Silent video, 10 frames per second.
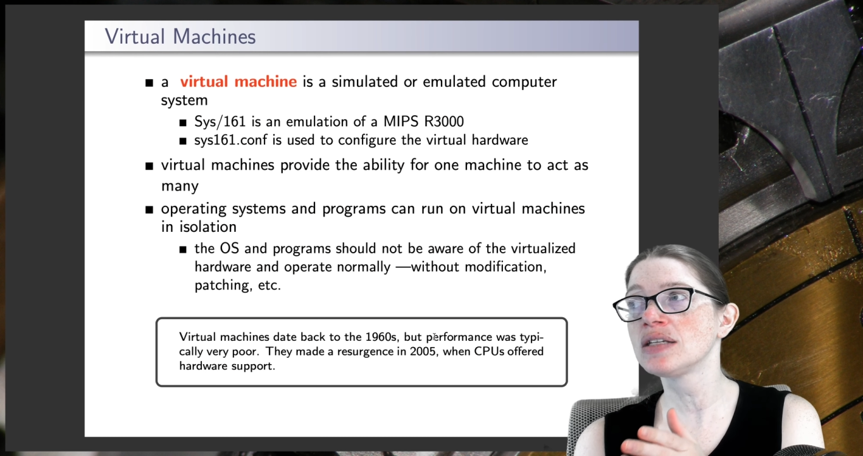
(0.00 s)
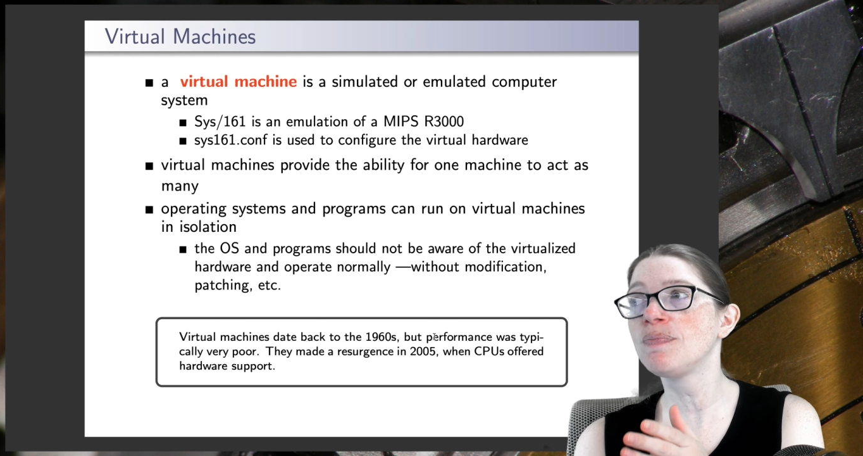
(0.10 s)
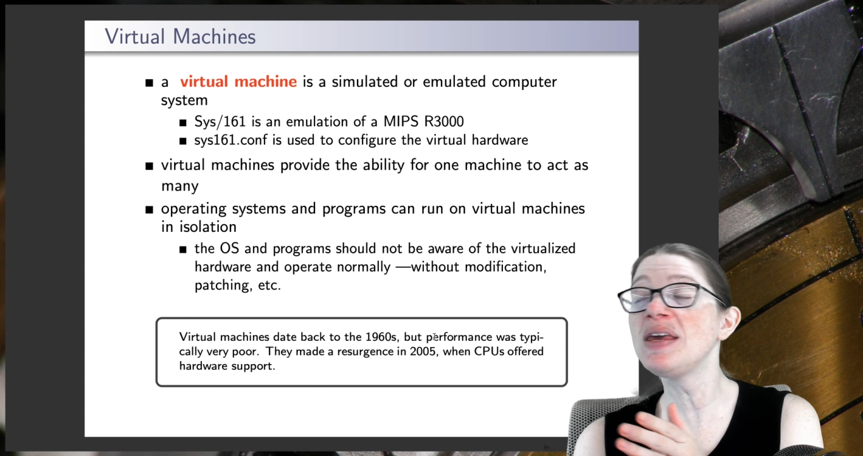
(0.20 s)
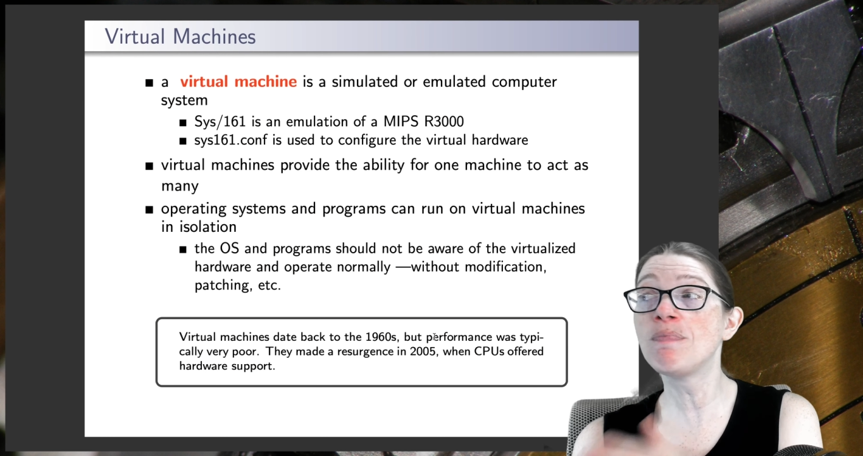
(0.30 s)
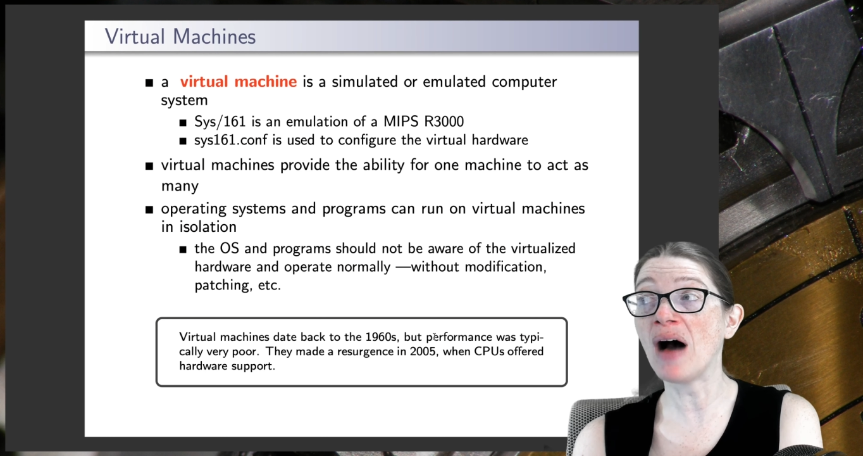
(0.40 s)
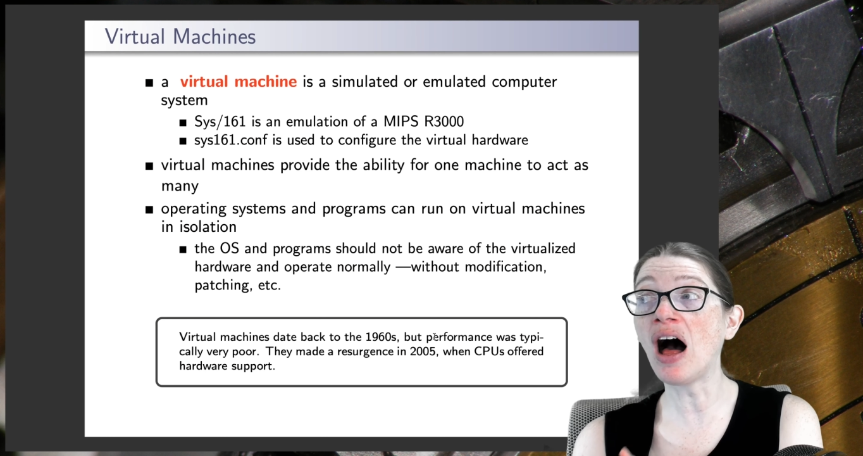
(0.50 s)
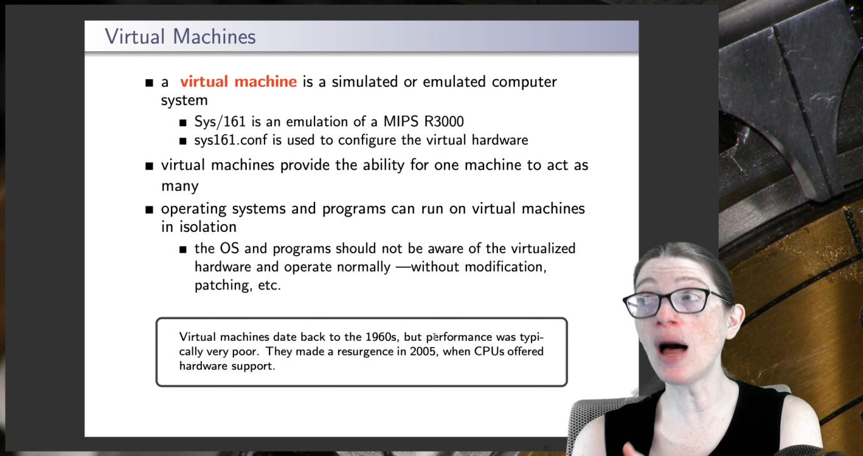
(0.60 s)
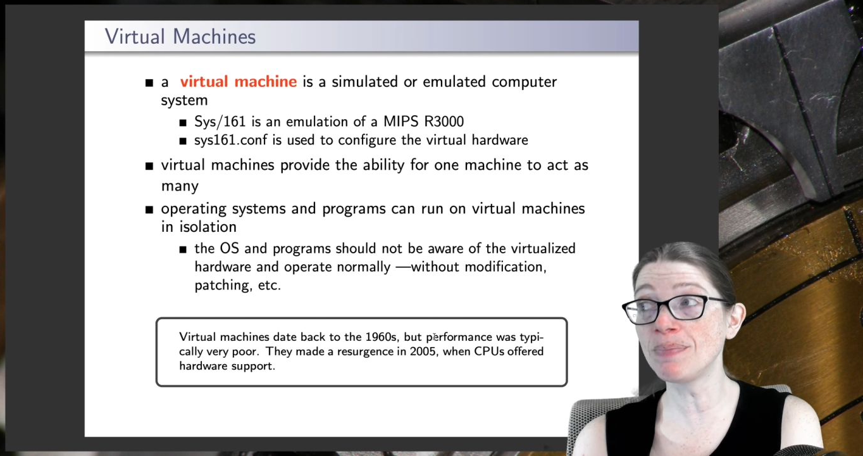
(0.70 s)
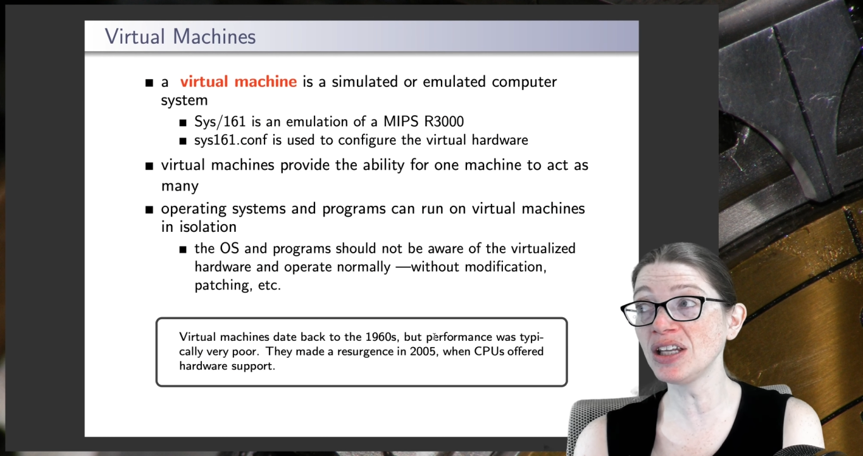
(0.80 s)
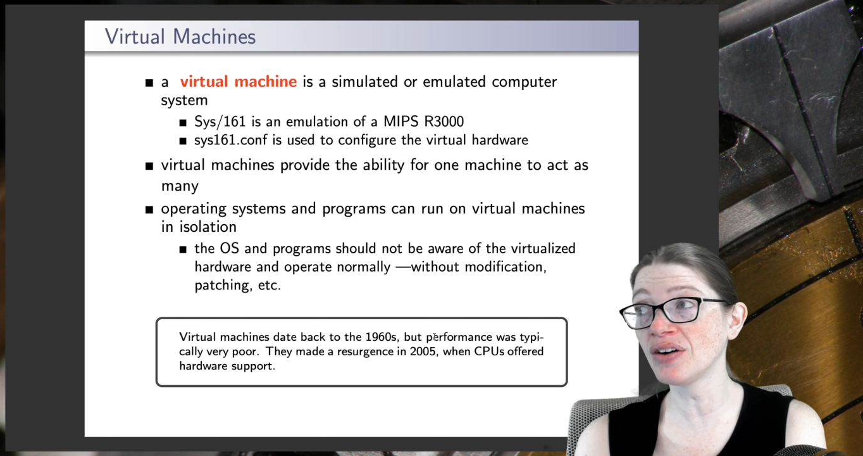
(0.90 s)
be
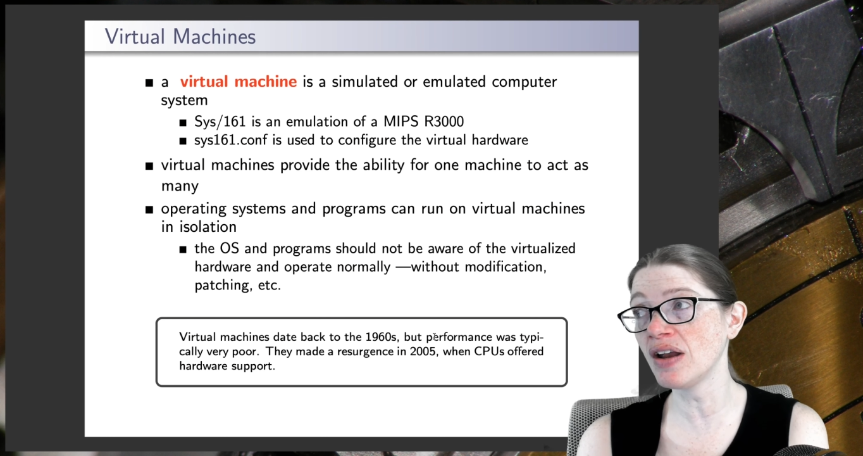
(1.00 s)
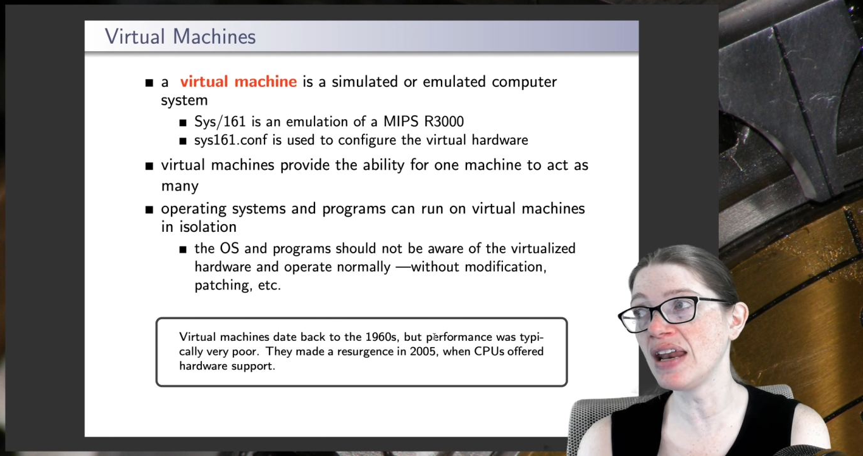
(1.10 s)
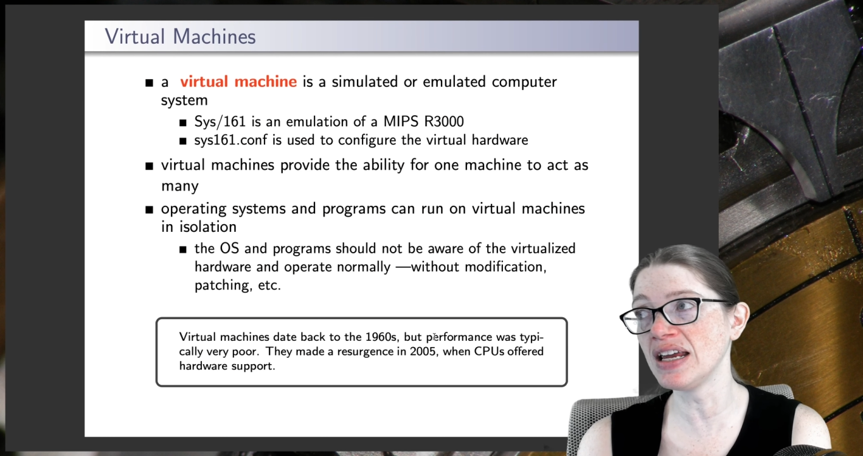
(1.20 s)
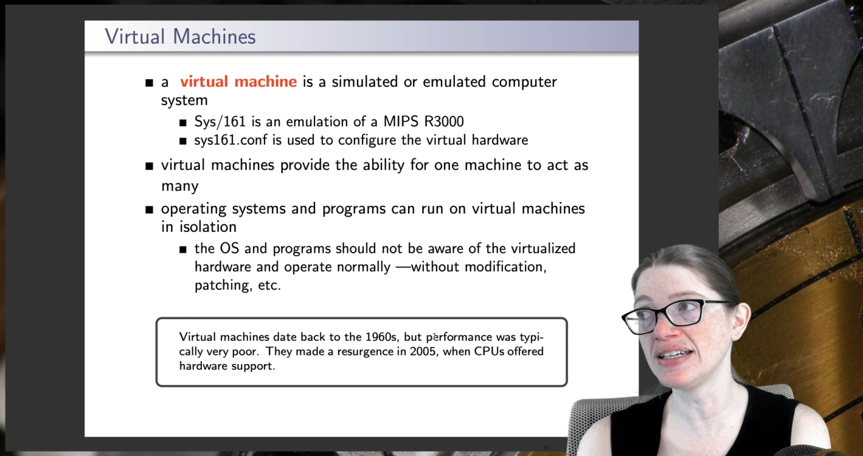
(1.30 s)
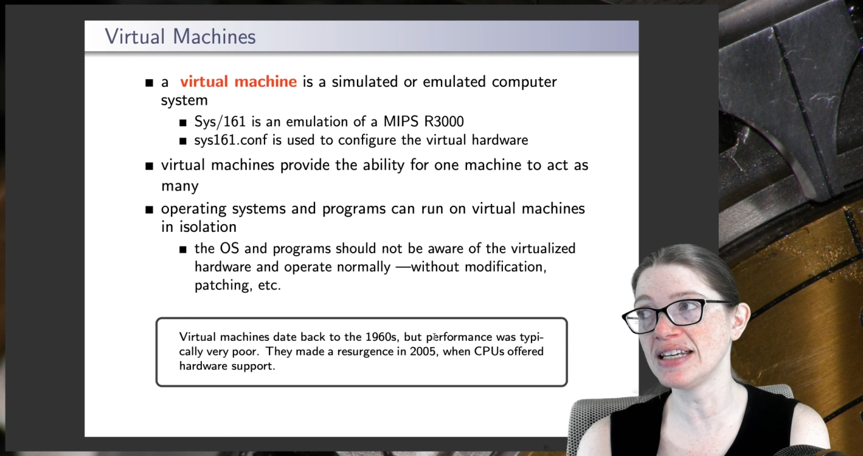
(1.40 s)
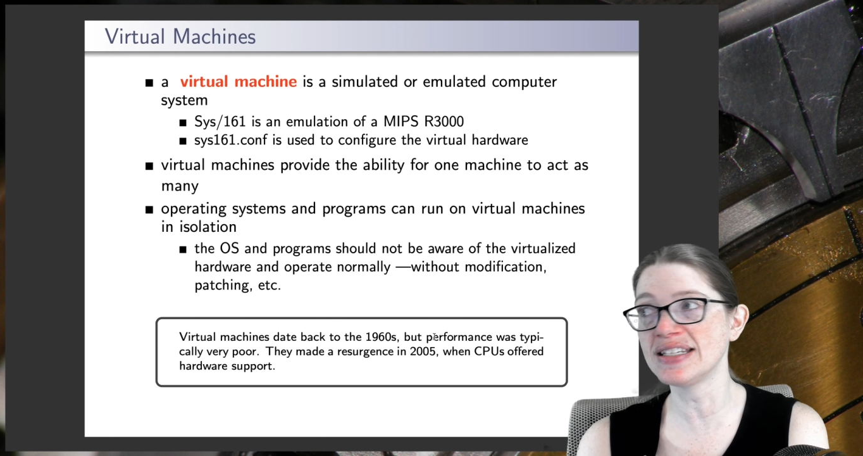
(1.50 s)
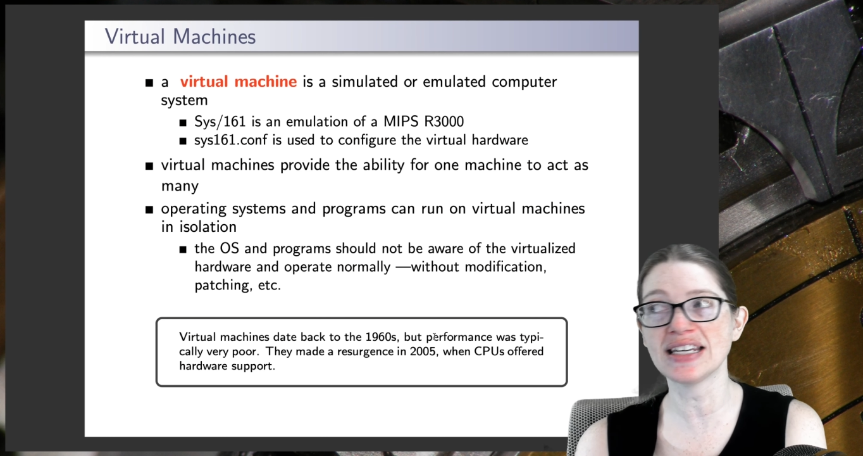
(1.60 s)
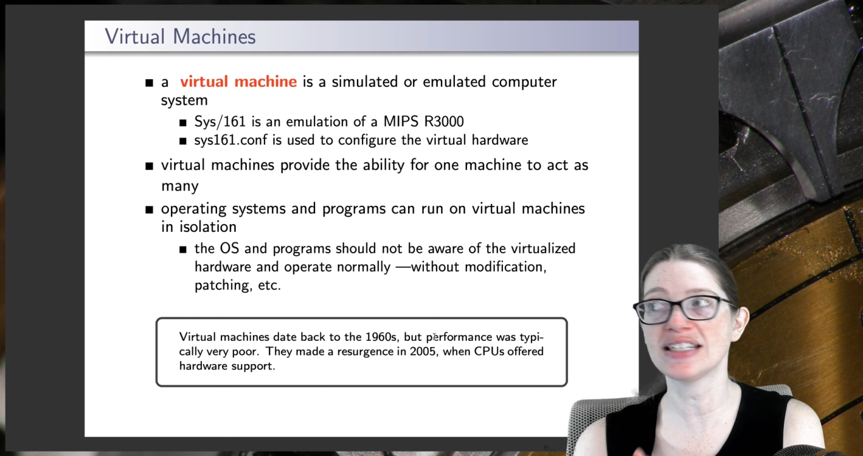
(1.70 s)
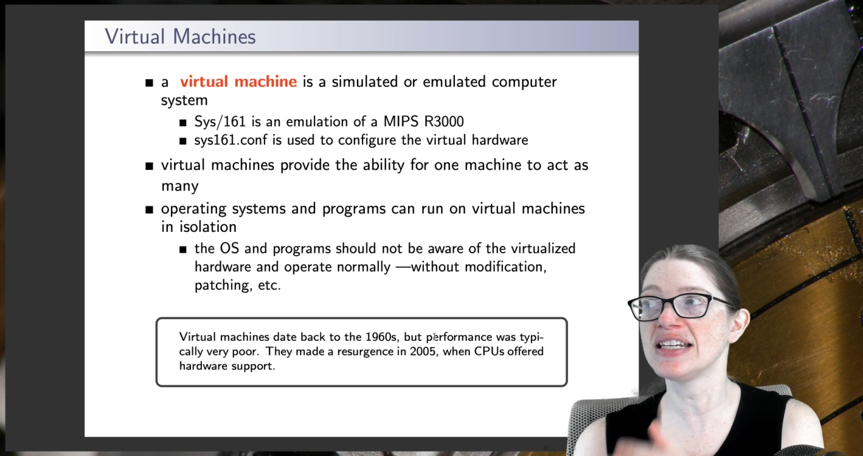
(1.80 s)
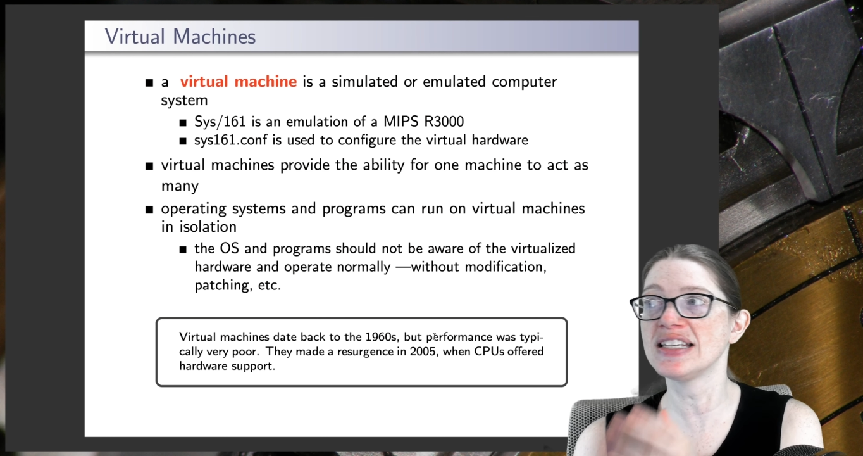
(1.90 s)
popular in the
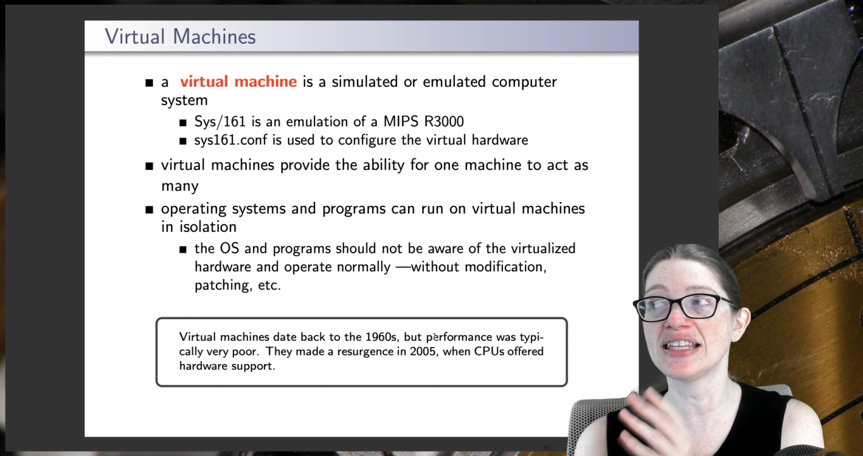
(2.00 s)
1960s,